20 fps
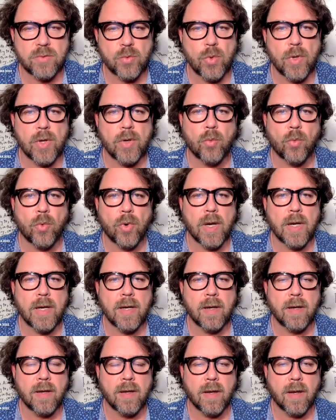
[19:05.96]

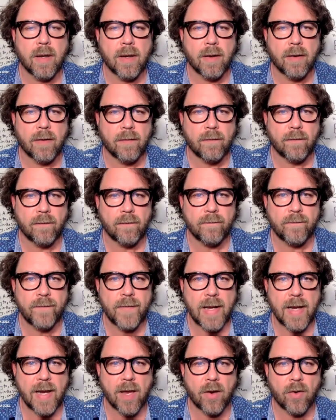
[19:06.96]
1:1
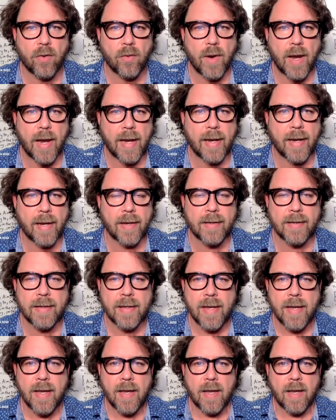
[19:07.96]
video. And
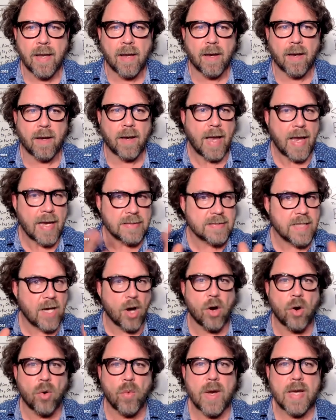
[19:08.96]
as
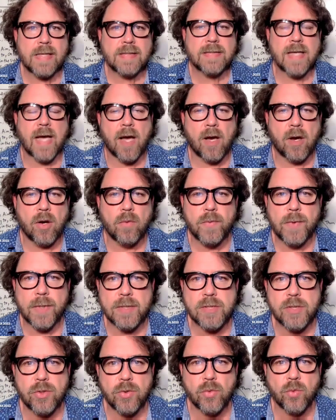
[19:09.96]
always, I hope
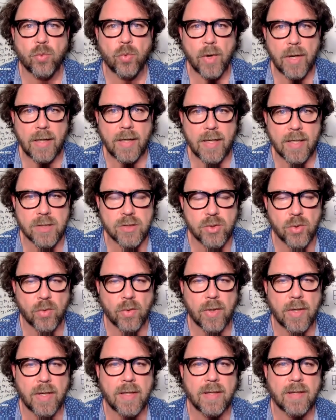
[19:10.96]
that you really
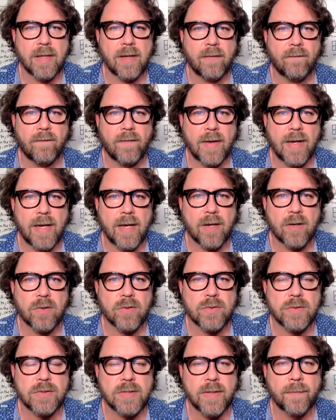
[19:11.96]
enjoy the
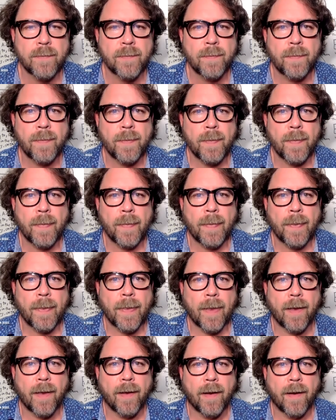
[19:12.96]
videos.
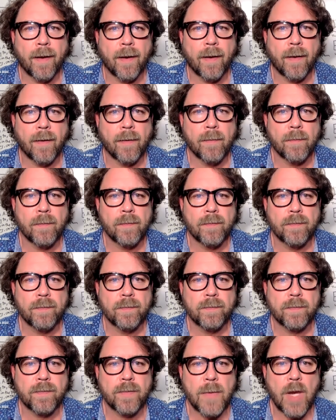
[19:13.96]

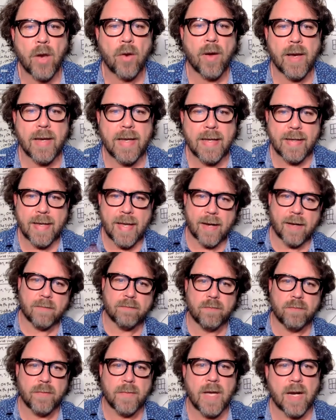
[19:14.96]
I get
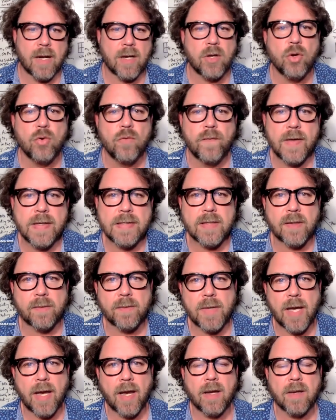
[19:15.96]
kind of goofy
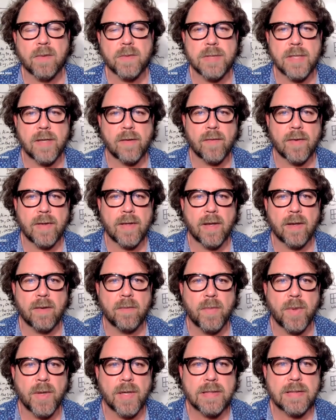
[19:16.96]
sometimes and everything,
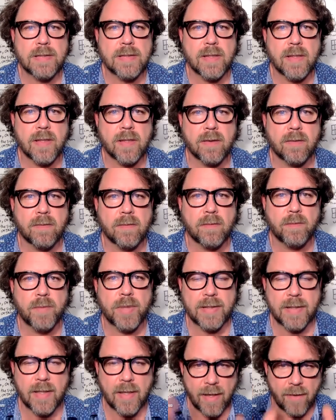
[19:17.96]
but
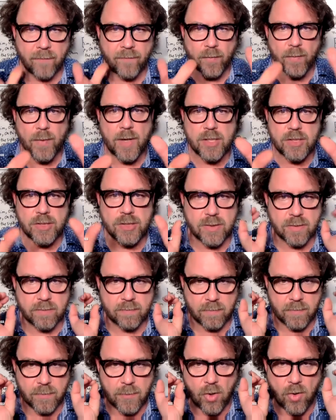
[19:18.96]
the
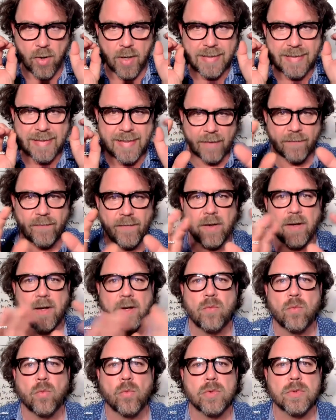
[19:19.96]
information, I definitely
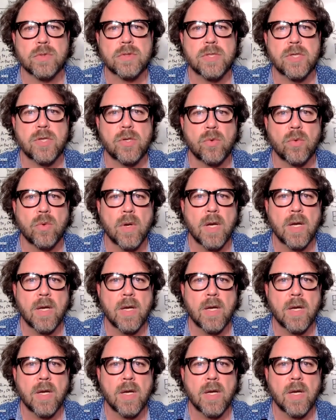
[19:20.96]
want to